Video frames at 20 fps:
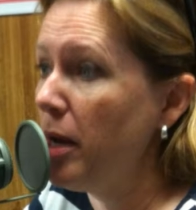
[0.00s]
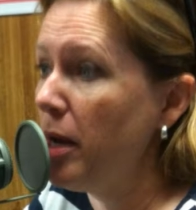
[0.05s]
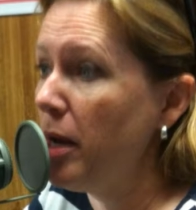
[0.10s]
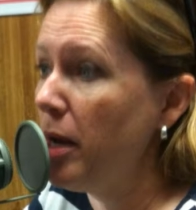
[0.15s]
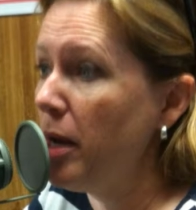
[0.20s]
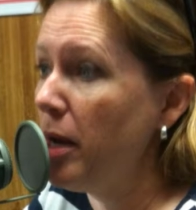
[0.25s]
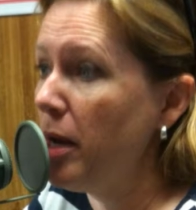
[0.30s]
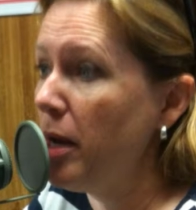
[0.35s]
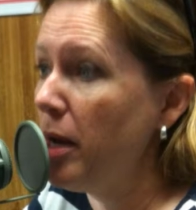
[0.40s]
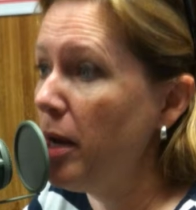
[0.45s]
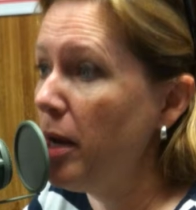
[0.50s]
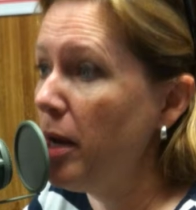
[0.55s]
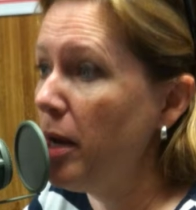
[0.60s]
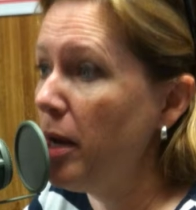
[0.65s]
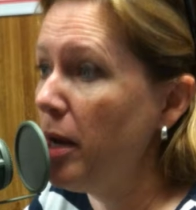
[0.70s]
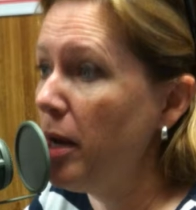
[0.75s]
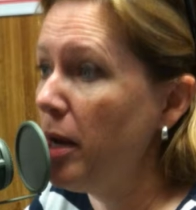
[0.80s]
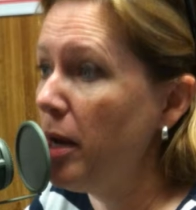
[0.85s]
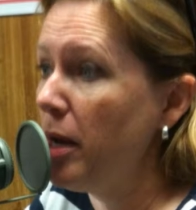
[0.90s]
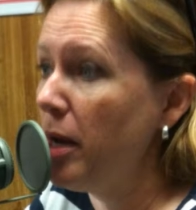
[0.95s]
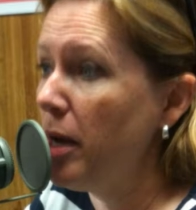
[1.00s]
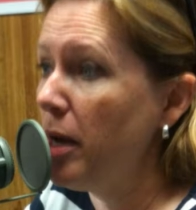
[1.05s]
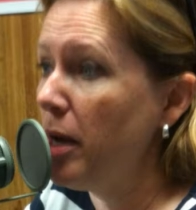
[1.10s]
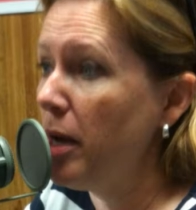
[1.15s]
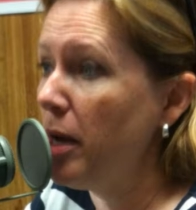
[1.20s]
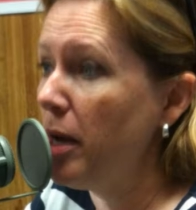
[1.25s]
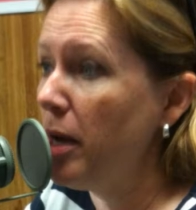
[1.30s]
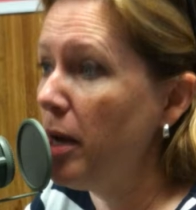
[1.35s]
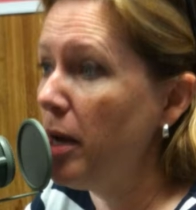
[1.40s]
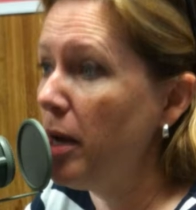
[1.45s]

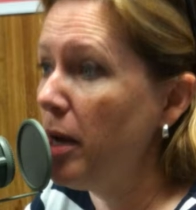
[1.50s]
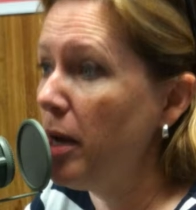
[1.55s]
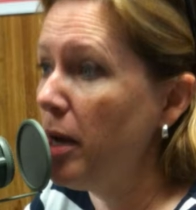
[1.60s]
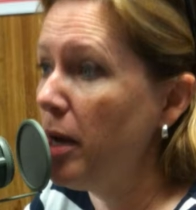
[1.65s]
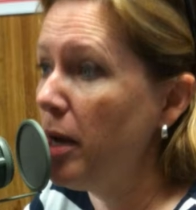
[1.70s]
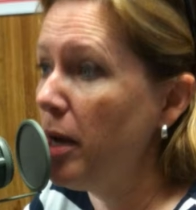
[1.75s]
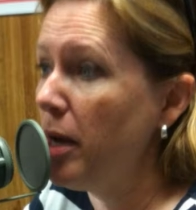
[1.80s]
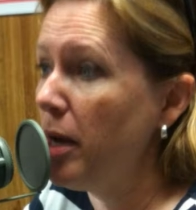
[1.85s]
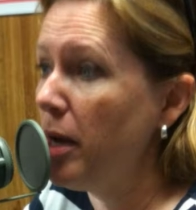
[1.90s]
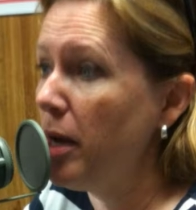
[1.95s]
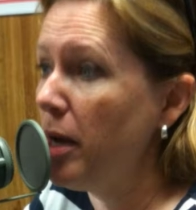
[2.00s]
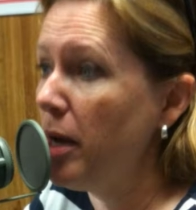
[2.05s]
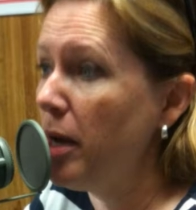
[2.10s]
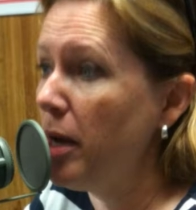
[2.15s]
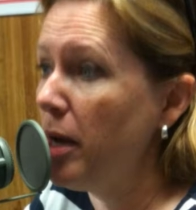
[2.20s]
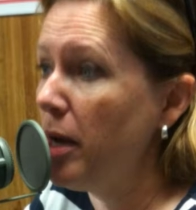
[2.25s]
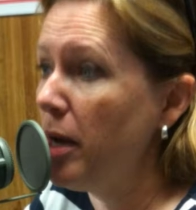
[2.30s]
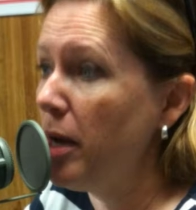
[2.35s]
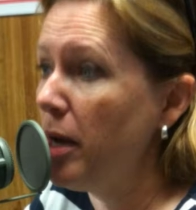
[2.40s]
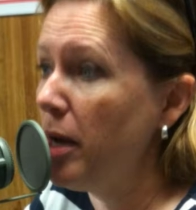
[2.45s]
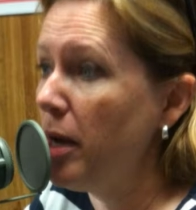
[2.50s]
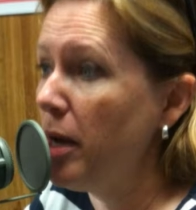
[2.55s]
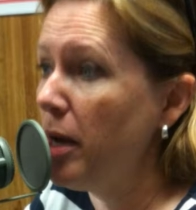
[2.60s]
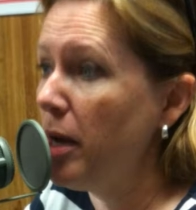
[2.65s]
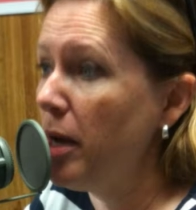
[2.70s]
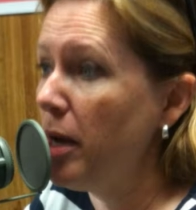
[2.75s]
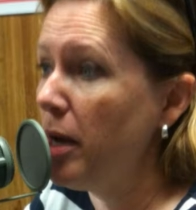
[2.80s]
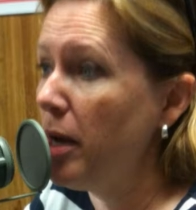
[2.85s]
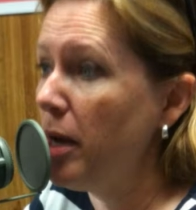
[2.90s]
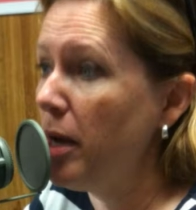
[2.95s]

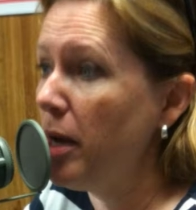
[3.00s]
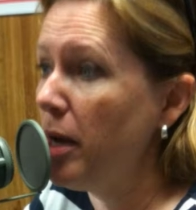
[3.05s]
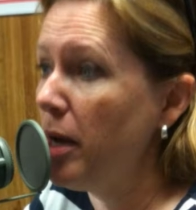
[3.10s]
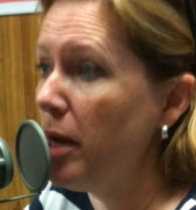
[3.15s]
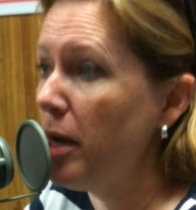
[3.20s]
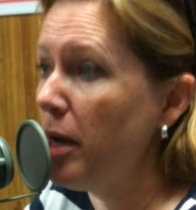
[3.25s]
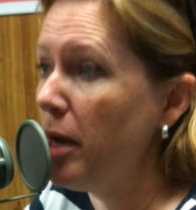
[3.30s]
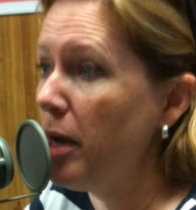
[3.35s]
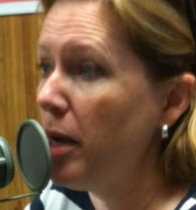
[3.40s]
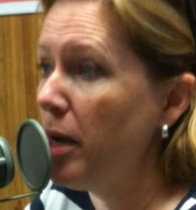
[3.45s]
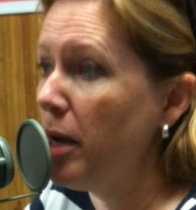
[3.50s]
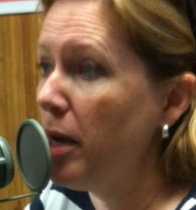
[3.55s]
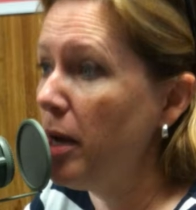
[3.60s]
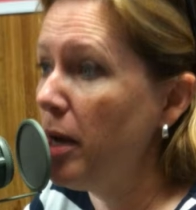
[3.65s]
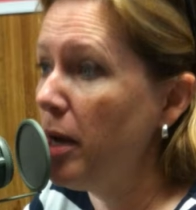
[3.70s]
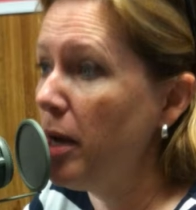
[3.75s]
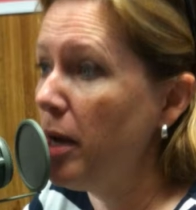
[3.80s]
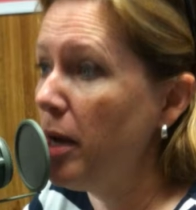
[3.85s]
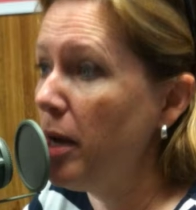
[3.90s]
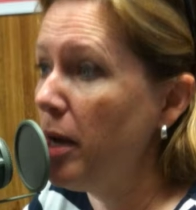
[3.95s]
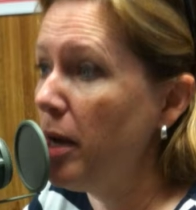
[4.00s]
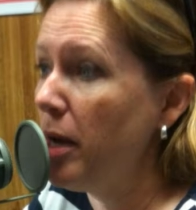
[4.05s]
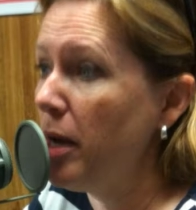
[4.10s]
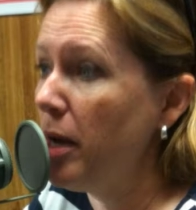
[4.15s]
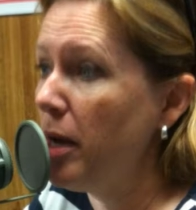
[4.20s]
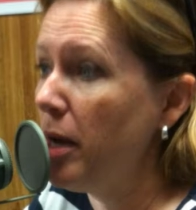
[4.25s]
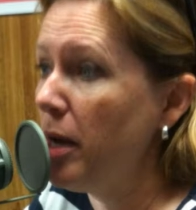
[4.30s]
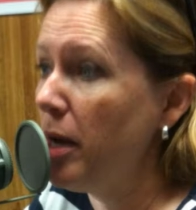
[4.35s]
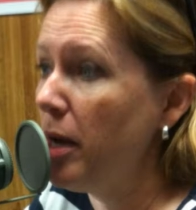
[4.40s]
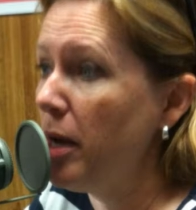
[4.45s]

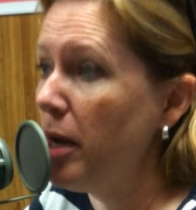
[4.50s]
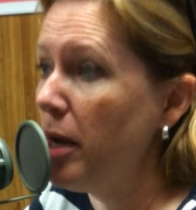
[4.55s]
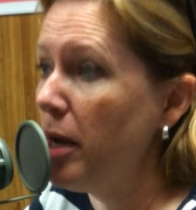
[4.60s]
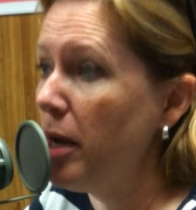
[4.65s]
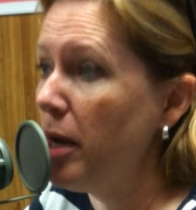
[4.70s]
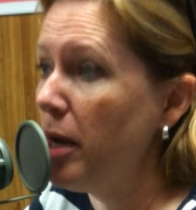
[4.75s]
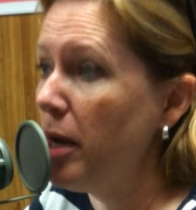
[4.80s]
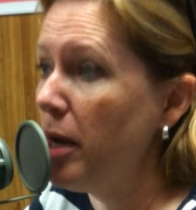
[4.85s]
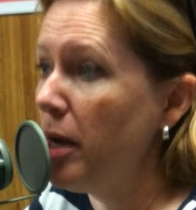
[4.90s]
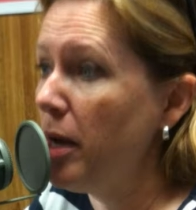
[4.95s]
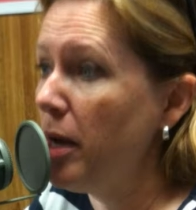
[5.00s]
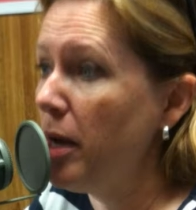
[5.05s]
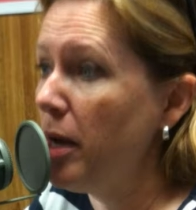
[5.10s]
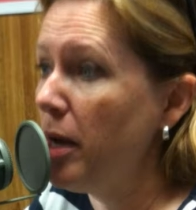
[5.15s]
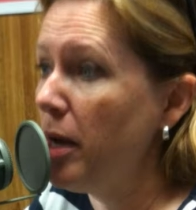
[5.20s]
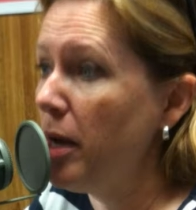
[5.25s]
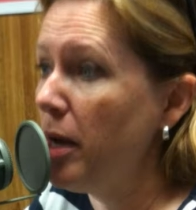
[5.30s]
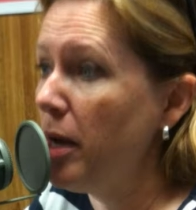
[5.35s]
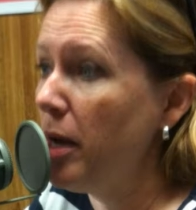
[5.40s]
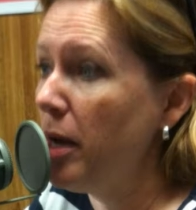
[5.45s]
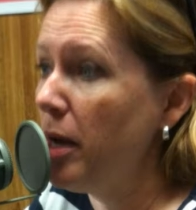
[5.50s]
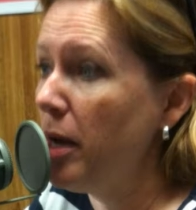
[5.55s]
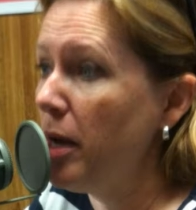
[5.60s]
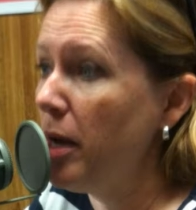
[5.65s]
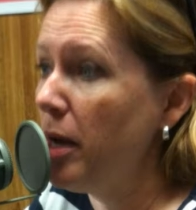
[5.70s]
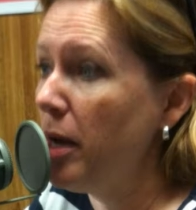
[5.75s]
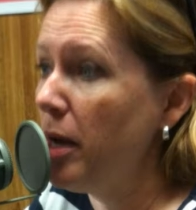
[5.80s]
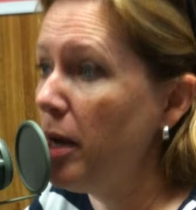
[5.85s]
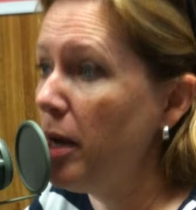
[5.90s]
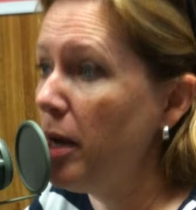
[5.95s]

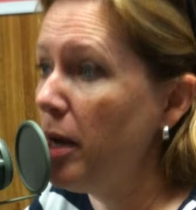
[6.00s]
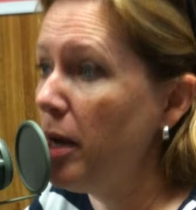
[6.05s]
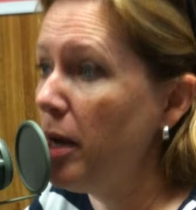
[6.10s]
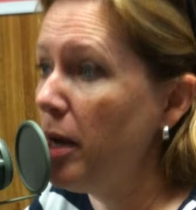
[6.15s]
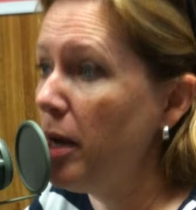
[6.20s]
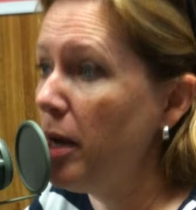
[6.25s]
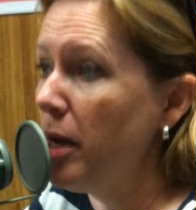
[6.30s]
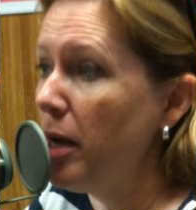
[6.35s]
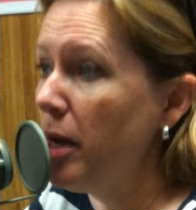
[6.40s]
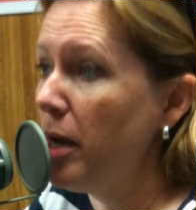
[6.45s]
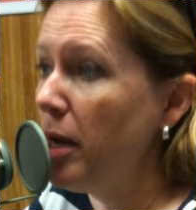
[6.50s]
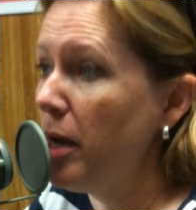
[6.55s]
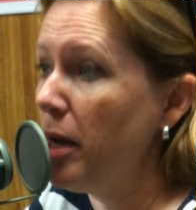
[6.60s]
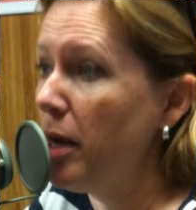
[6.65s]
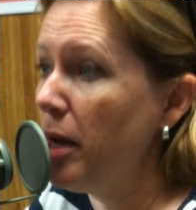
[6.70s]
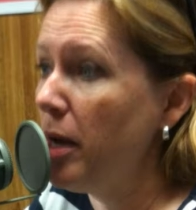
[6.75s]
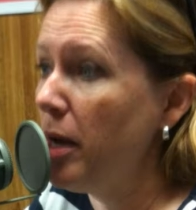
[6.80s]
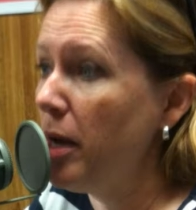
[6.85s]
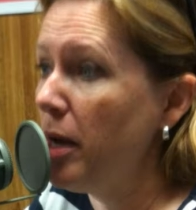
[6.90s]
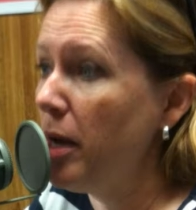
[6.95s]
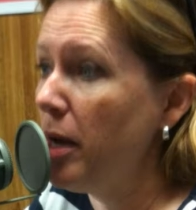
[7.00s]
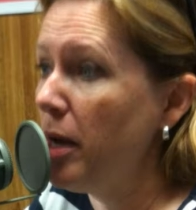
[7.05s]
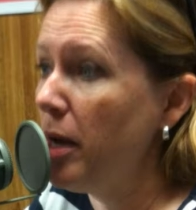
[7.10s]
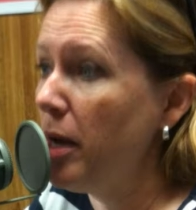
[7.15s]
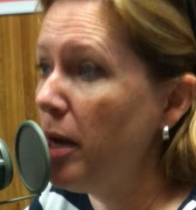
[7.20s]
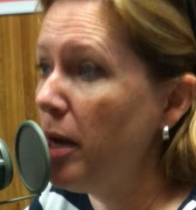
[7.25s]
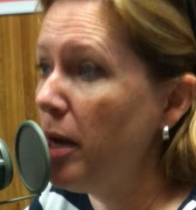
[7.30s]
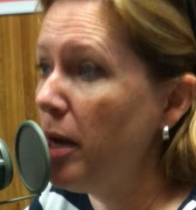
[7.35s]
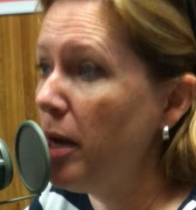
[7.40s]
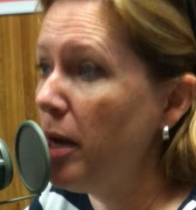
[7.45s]

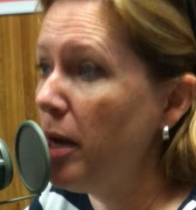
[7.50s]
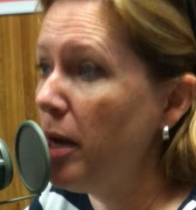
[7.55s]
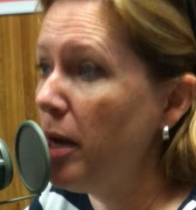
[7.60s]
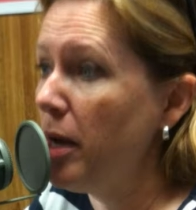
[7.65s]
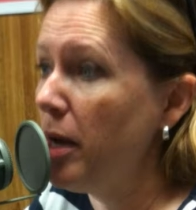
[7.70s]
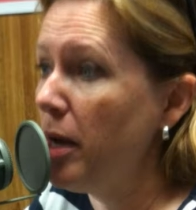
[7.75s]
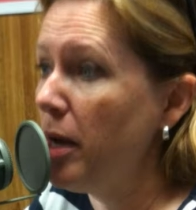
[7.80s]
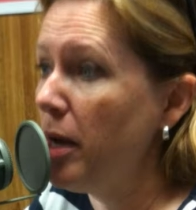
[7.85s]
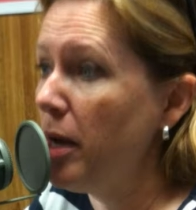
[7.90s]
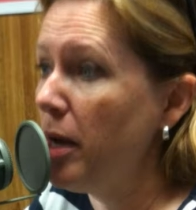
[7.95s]
This is a still picture; no speech is visible.